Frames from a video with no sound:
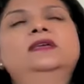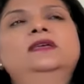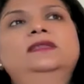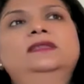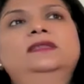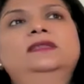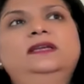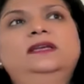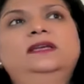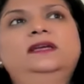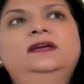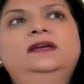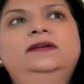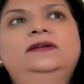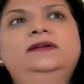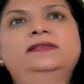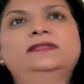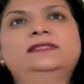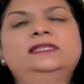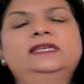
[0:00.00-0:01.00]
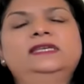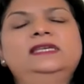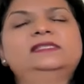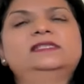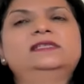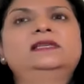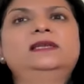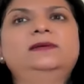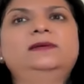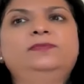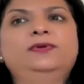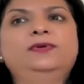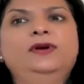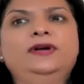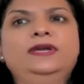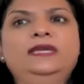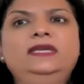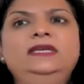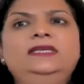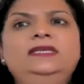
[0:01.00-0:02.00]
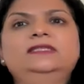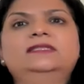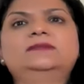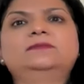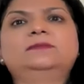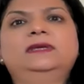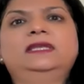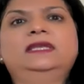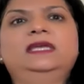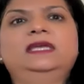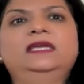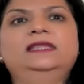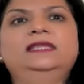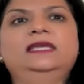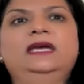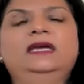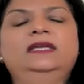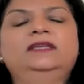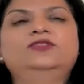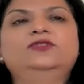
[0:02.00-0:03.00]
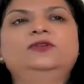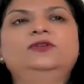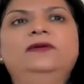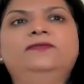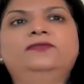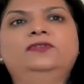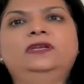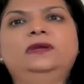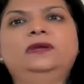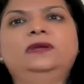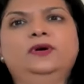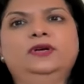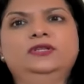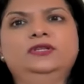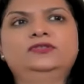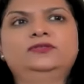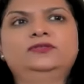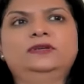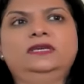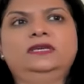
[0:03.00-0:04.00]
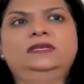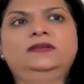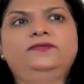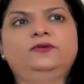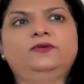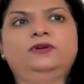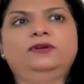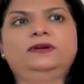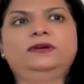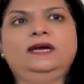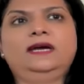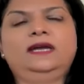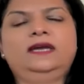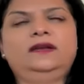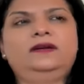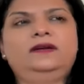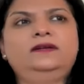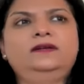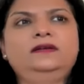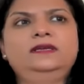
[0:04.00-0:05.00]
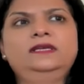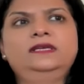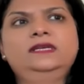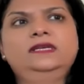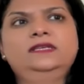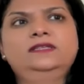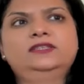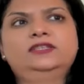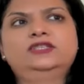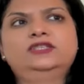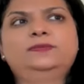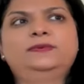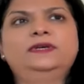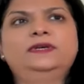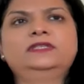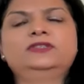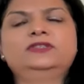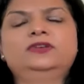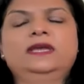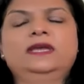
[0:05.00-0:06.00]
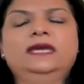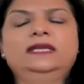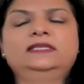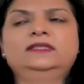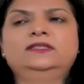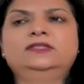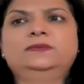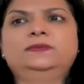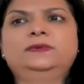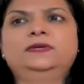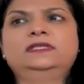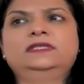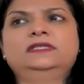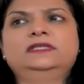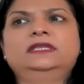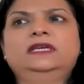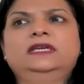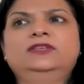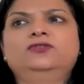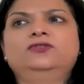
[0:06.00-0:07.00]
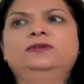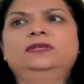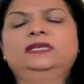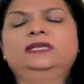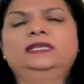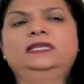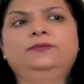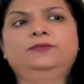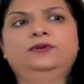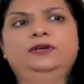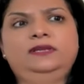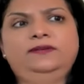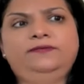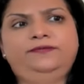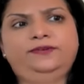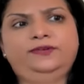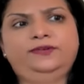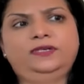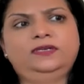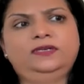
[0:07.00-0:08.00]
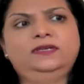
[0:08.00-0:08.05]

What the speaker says: They're seasonal employees, meaning that you have to demonstrate, if you want to hire such a person or get such a person, that you need them only for a